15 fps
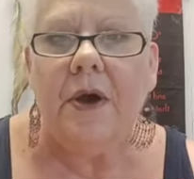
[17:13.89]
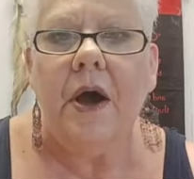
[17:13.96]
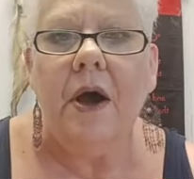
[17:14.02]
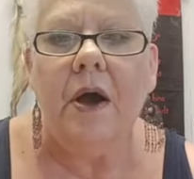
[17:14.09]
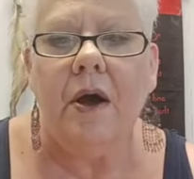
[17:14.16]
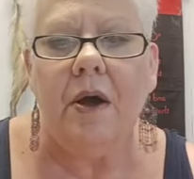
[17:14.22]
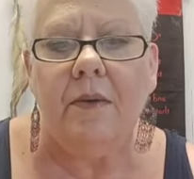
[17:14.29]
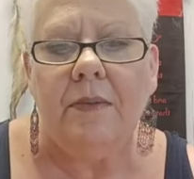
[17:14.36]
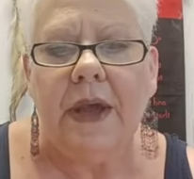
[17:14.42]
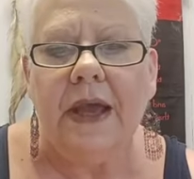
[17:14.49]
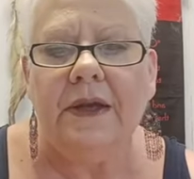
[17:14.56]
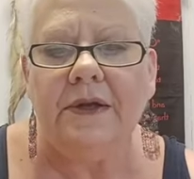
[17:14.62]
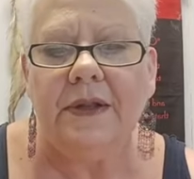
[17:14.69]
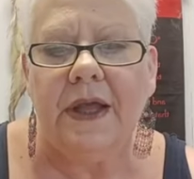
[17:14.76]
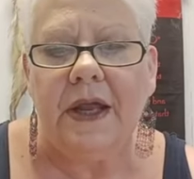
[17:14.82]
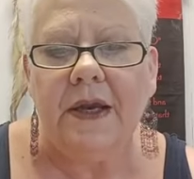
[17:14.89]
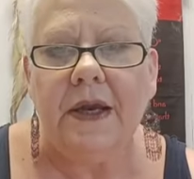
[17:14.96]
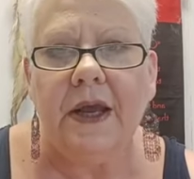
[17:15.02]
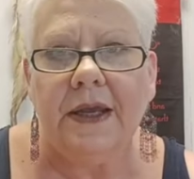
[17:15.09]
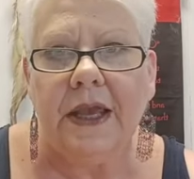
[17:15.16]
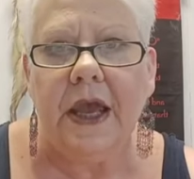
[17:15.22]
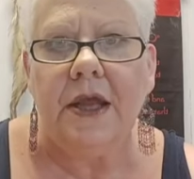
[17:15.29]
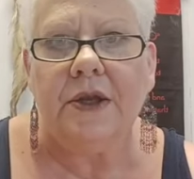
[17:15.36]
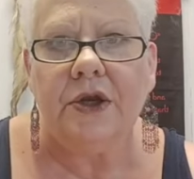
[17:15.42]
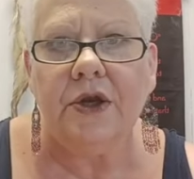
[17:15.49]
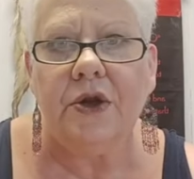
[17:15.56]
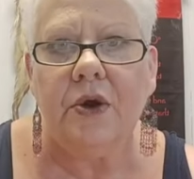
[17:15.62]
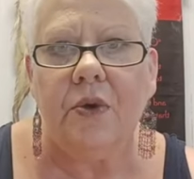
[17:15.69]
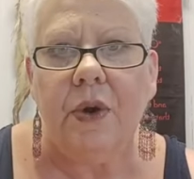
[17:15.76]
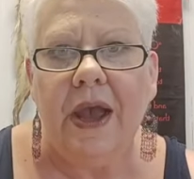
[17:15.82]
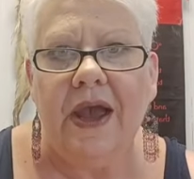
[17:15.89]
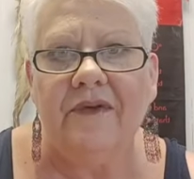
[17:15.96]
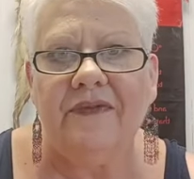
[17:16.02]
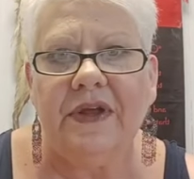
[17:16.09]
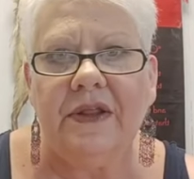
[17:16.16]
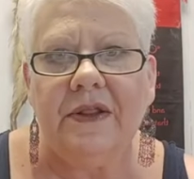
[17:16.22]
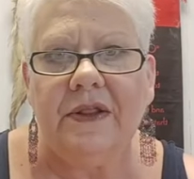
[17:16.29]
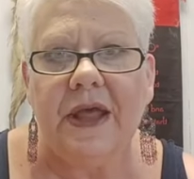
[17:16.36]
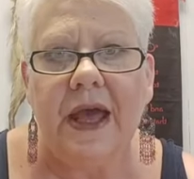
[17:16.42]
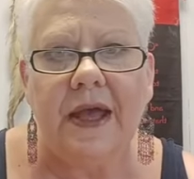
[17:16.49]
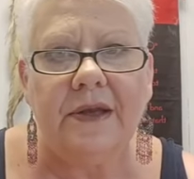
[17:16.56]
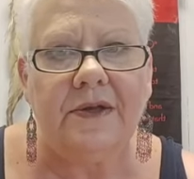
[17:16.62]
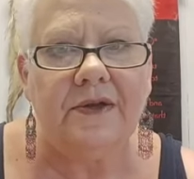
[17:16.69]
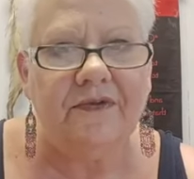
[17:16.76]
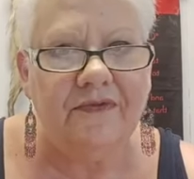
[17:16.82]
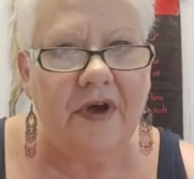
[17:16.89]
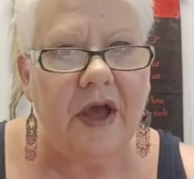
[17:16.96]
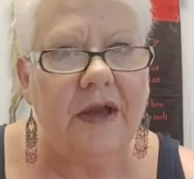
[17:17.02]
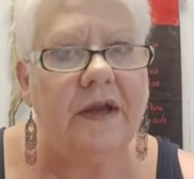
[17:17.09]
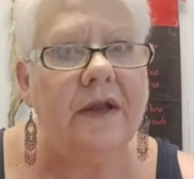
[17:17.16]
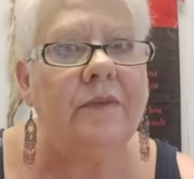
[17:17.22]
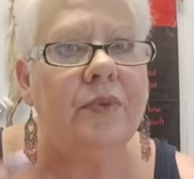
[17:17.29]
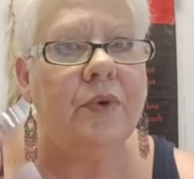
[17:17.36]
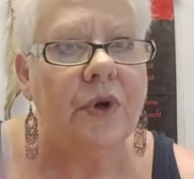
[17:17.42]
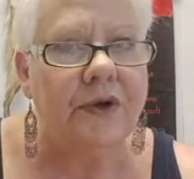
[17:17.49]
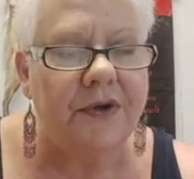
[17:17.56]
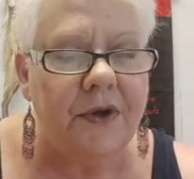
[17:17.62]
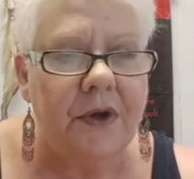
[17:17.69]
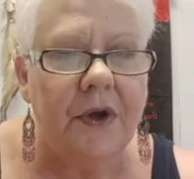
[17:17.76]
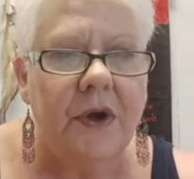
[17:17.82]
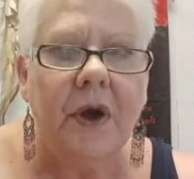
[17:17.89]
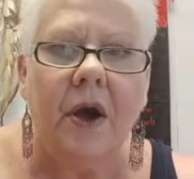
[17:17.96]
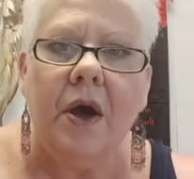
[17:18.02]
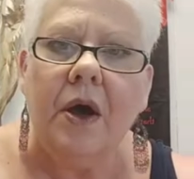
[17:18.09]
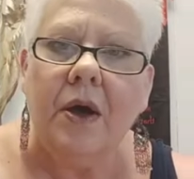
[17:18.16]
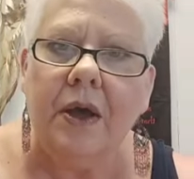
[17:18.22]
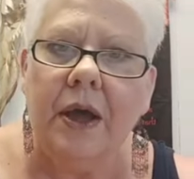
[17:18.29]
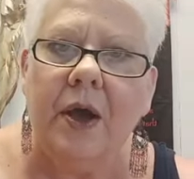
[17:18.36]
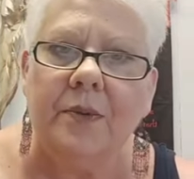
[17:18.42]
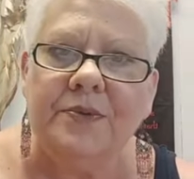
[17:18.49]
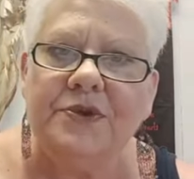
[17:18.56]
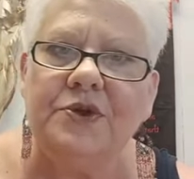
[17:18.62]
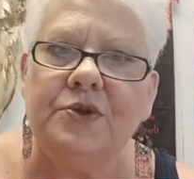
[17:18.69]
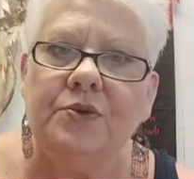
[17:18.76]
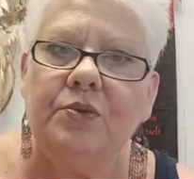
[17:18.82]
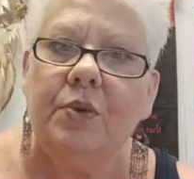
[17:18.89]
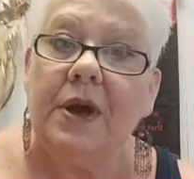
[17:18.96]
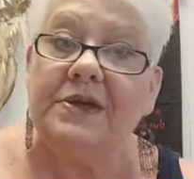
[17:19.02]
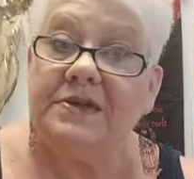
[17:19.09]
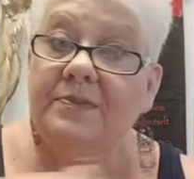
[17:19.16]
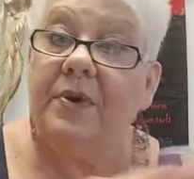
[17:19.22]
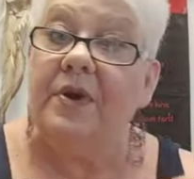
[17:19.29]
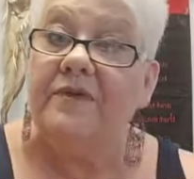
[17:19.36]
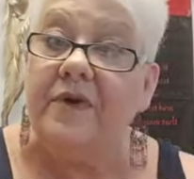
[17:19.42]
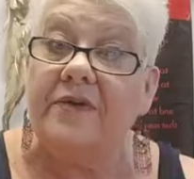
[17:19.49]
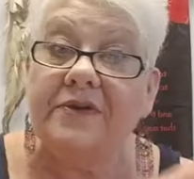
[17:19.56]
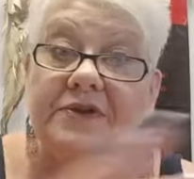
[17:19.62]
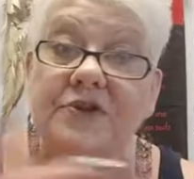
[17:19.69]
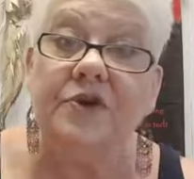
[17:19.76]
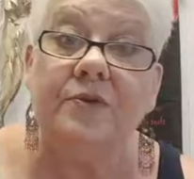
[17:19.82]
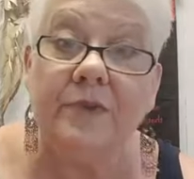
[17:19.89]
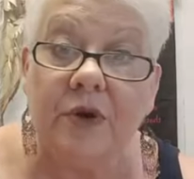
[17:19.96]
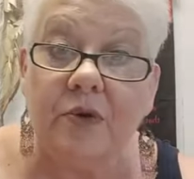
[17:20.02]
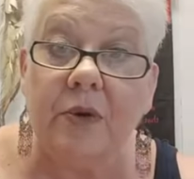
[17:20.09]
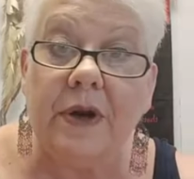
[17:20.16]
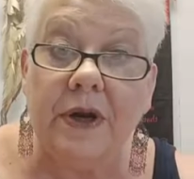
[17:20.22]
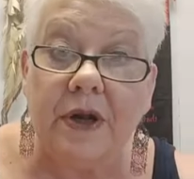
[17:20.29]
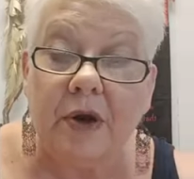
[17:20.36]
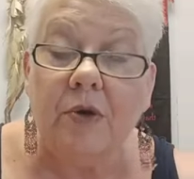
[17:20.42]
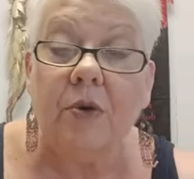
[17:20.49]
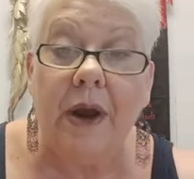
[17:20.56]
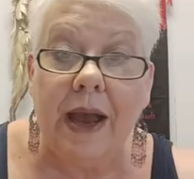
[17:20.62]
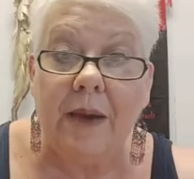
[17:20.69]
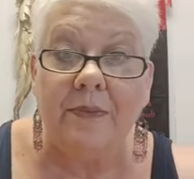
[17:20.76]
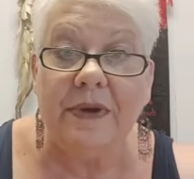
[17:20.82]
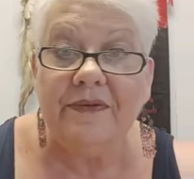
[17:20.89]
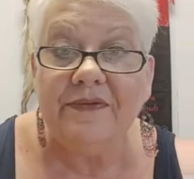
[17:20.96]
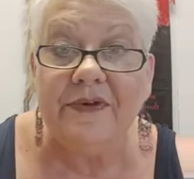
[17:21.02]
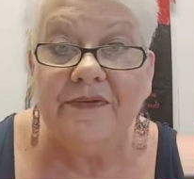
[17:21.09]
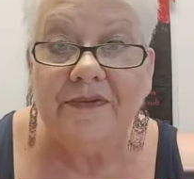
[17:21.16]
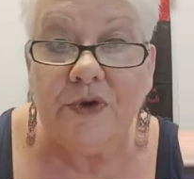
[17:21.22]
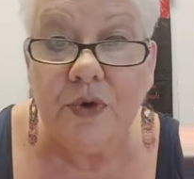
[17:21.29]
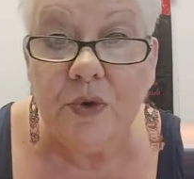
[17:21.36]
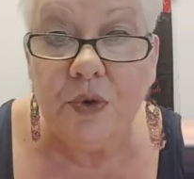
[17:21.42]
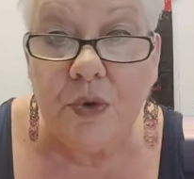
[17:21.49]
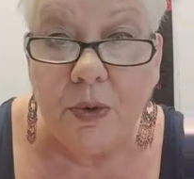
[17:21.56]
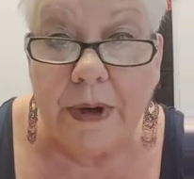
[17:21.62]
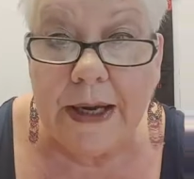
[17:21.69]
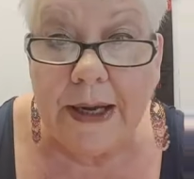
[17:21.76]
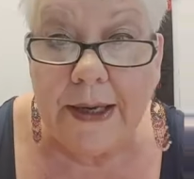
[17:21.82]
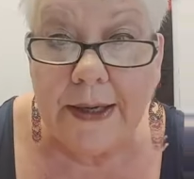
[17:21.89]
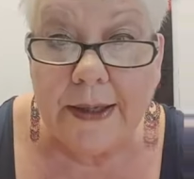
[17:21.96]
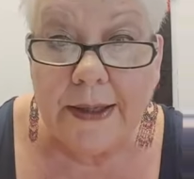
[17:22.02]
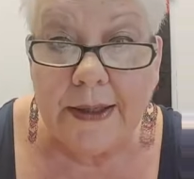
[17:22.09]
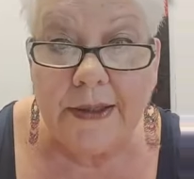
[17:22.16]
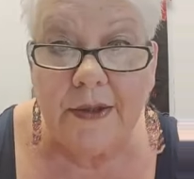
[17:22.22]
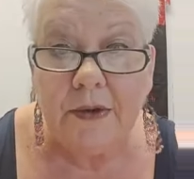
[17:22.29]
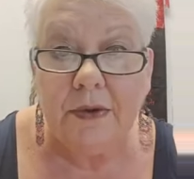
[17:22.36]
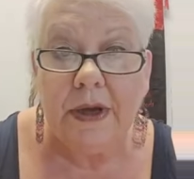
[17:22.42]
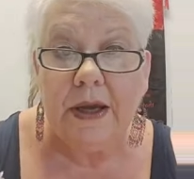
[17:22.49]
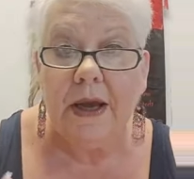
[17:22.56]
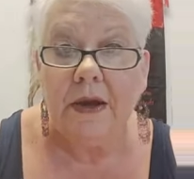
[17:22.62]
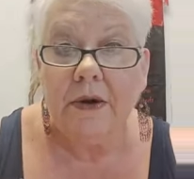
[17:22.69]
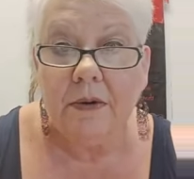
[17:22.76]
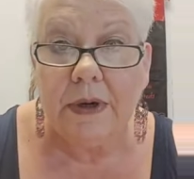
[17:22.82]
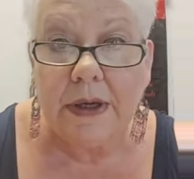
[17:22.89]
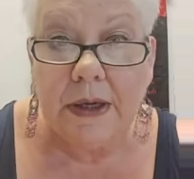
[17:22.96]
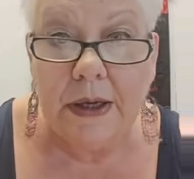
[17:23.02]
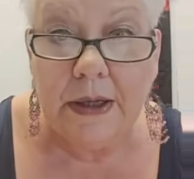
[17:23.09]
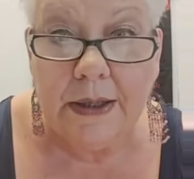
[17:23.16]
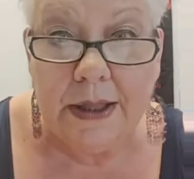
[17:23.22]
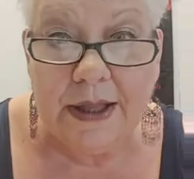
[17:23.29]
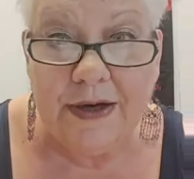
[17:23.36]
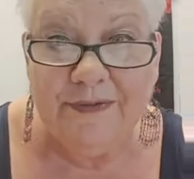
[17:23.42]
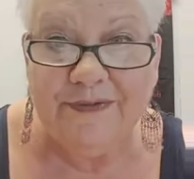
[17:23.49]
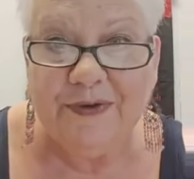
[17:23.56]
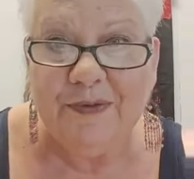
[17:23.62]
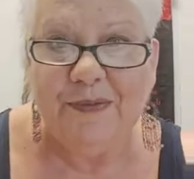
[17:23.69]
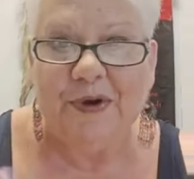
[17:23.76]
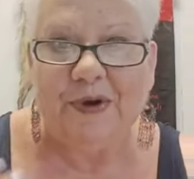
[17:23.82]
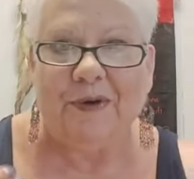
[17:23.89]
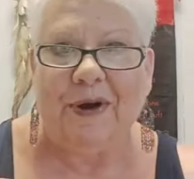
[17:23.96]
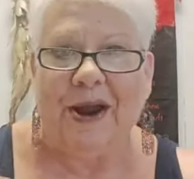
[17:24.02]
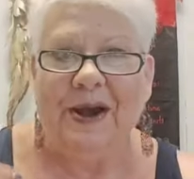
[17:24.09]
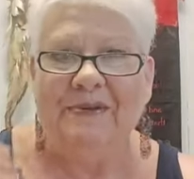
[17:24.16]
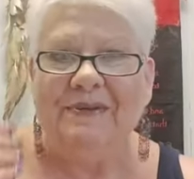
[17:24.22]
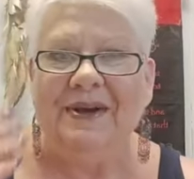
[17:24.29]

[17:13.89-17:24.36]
And then again, having that divine input helps you rise above all this human created crap, even if you created it. Okay, I created a lot of human crap.